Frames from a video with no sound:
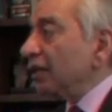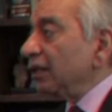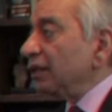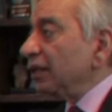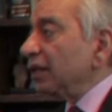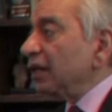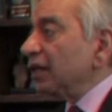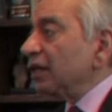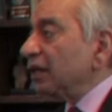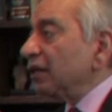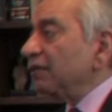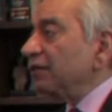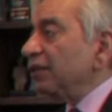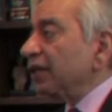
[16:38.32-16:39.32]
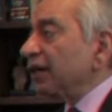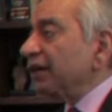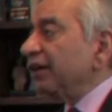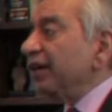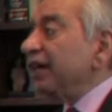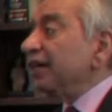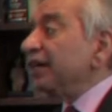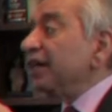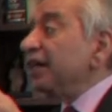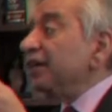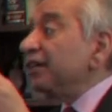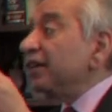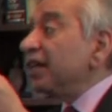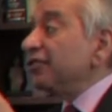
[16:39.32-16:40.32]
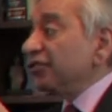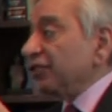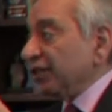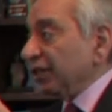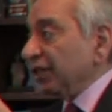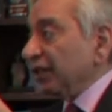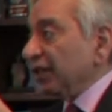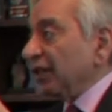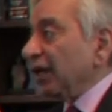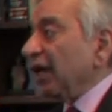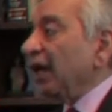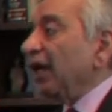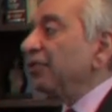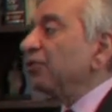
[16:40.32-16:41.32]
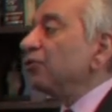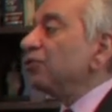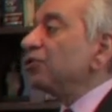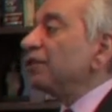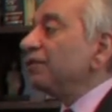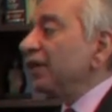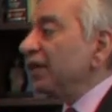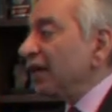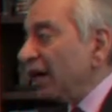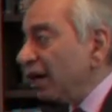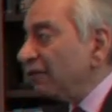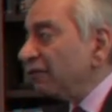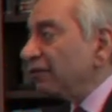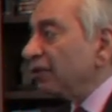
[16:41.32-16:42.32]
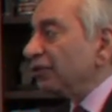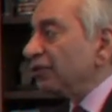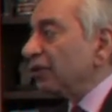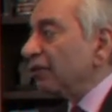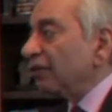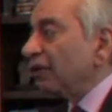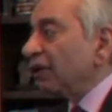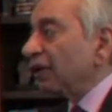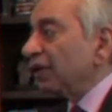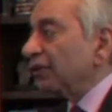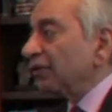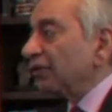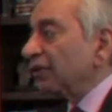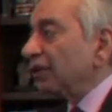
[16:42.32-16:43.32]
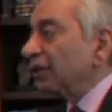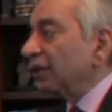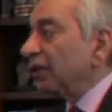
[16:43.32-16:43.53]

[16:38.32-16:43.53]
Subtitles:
they occur with a great intensity, and those are very harmful to the forest.